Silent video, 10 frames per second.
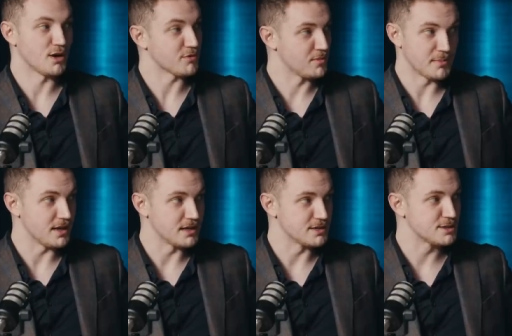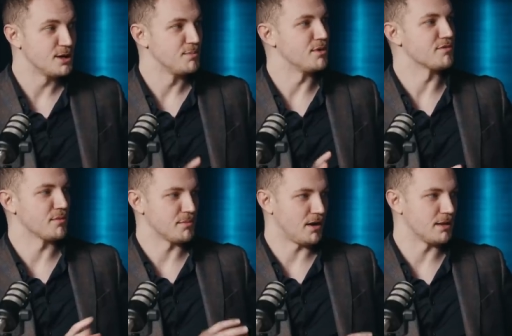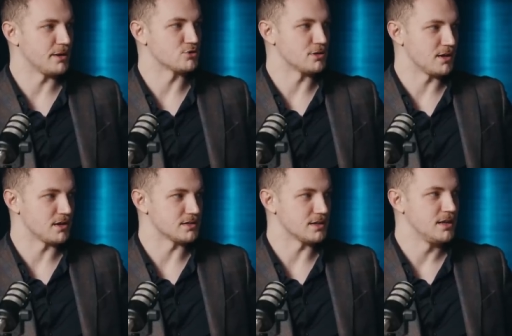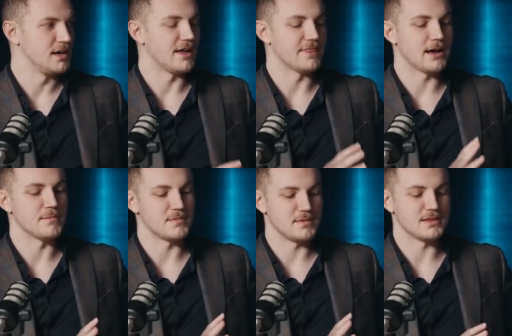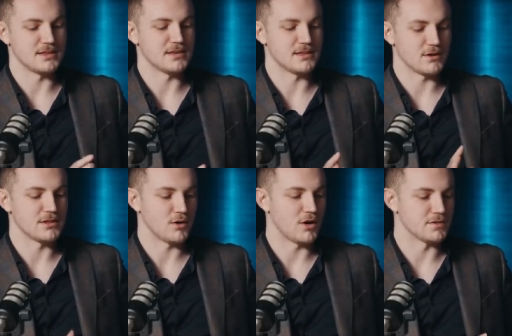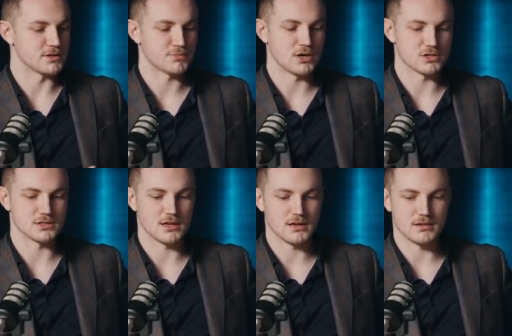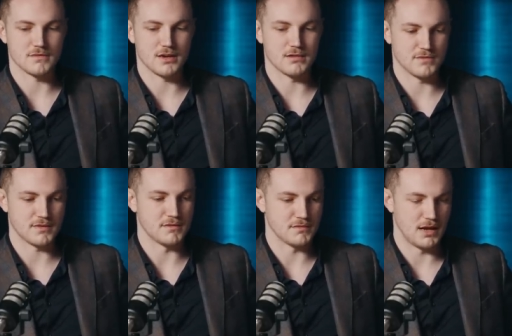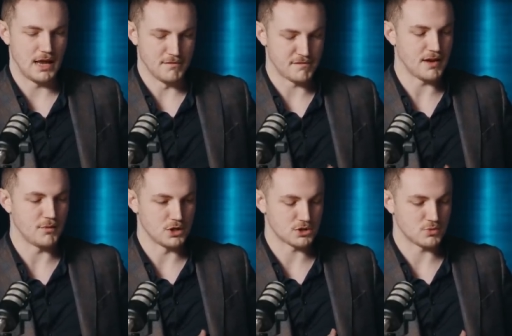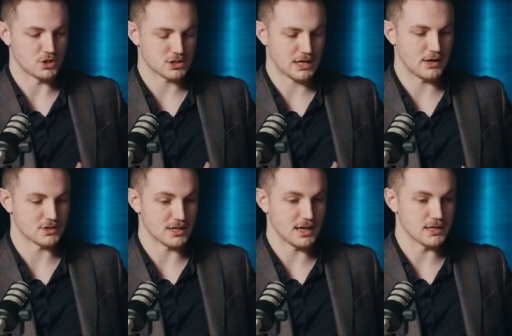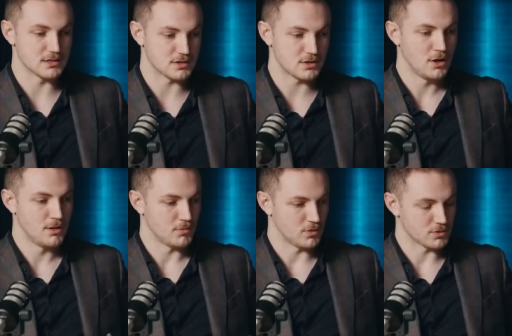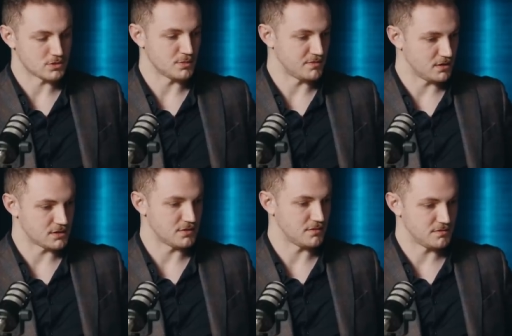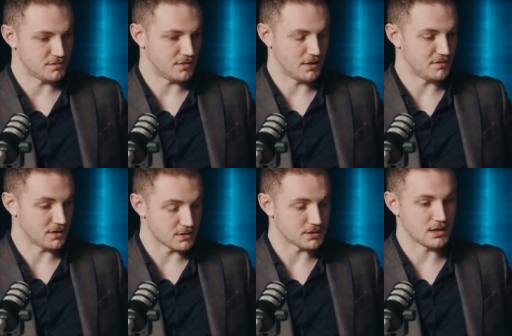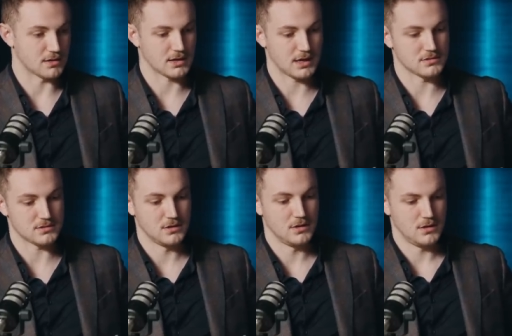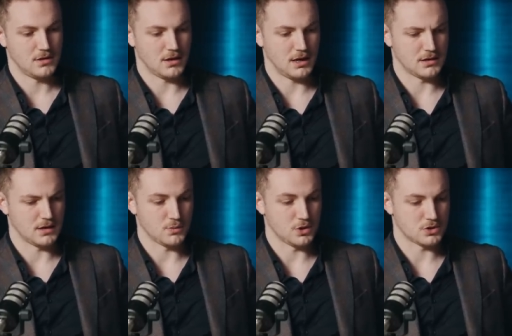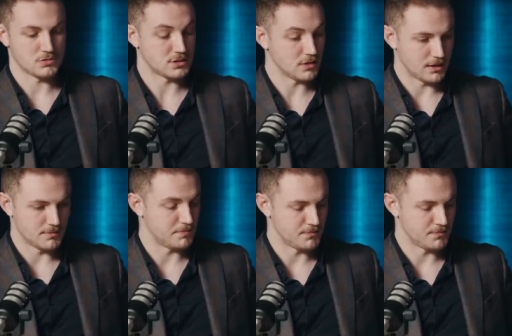not from the base but from the parliamentary party, and that there are, there are obvious pressures there in, in, in, in which which count against more subversive uh, figures and count uh, and and which uh,